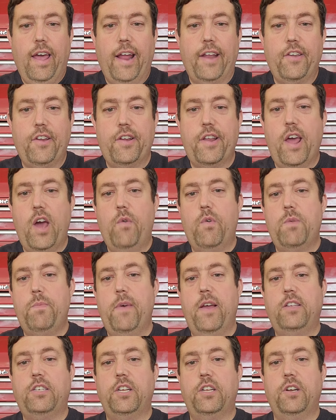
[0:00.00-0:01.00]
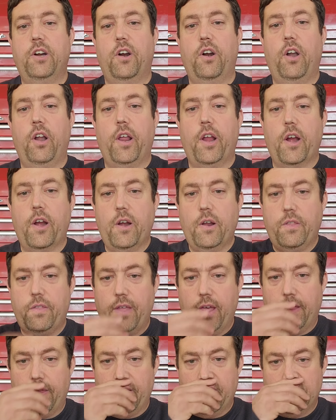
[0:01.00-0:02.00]
And you know, we mentioned earlier
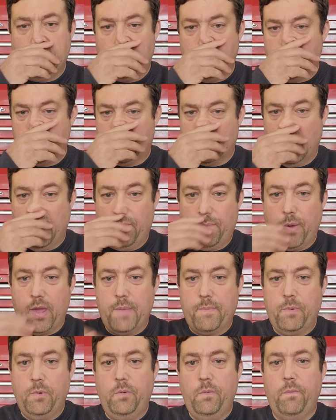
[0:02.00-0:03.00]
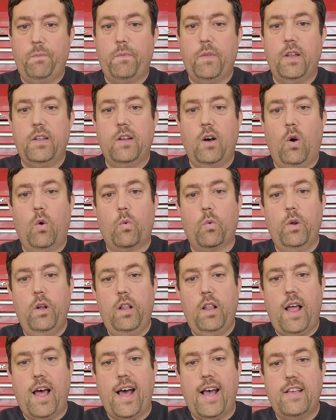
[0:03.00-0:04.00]
that there's just some people that don't
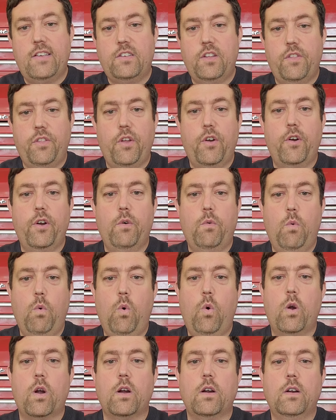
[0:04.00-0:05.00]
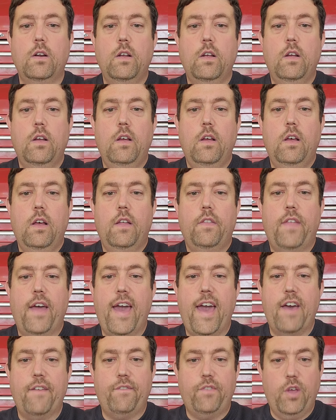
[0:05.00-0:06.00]
realize that they're at war.
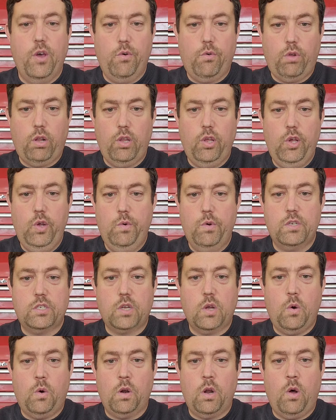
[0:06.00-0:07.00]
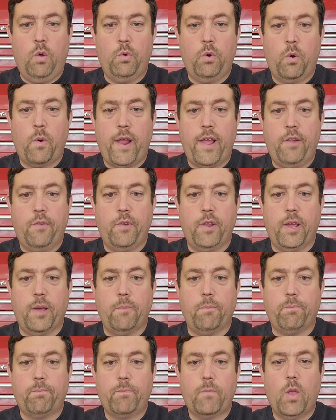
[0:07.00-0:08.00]
They have no clue what's going on around
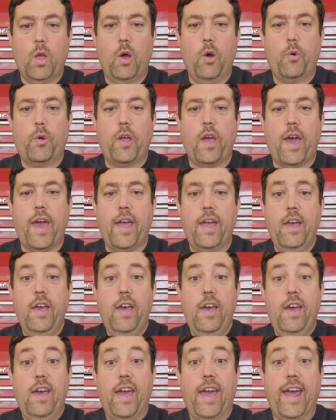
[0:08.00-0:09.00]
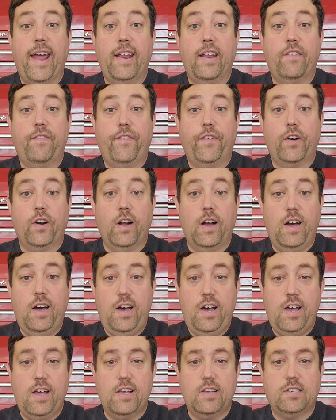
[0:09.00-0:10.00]
them. Okay? And for
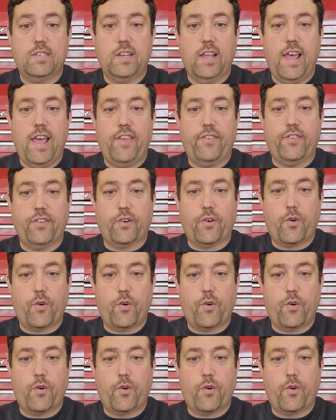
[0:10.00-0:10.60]
us as